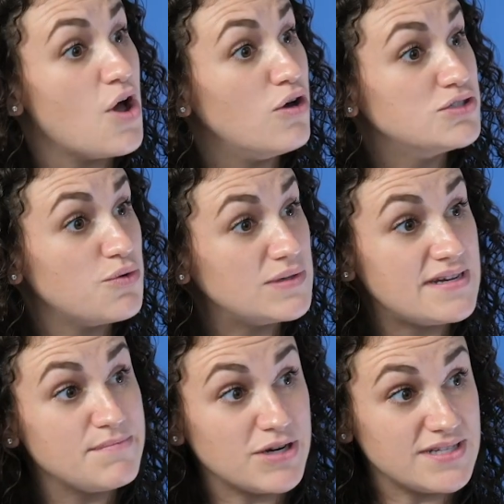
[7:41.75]
Oh, so it
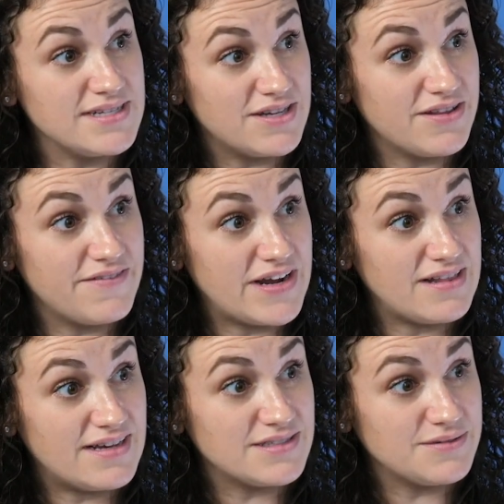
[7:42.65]
wasn't in person until the very
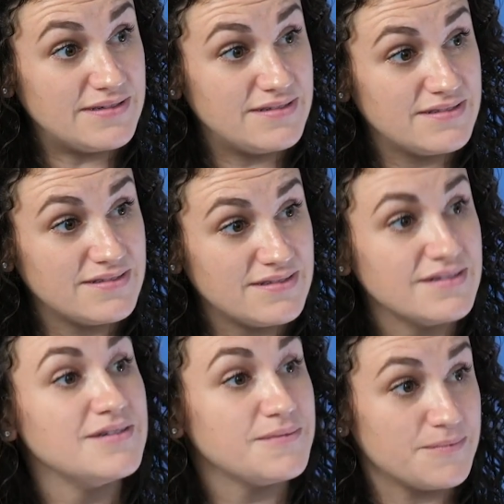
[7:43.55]
last one. Yeah,
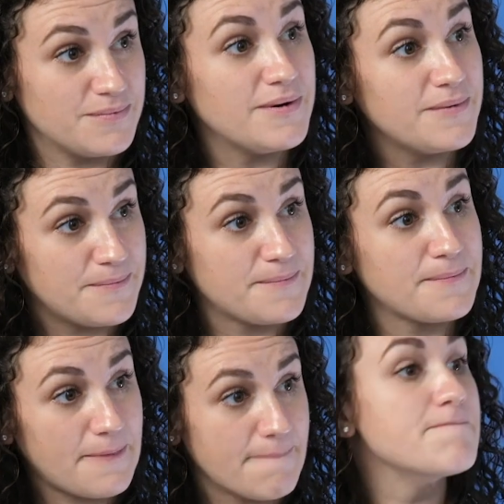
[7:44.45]
for
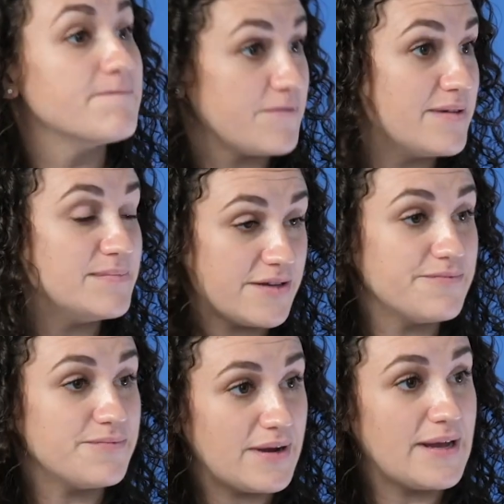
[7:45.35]
Amazon, it was that way for
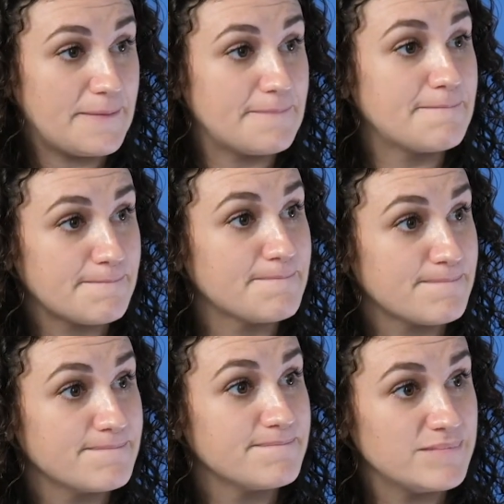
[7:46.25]
me. Right. For my
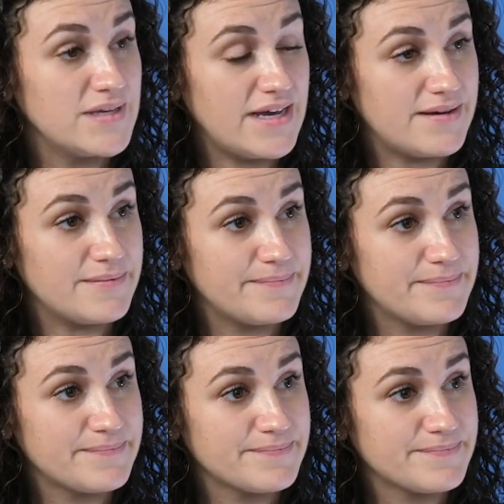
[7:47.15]
position. Yeah.
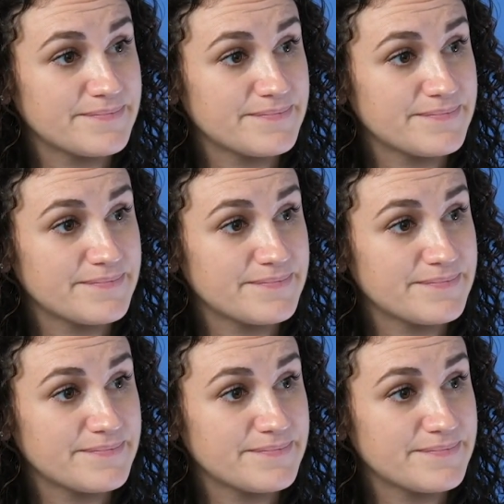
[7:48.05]
Um.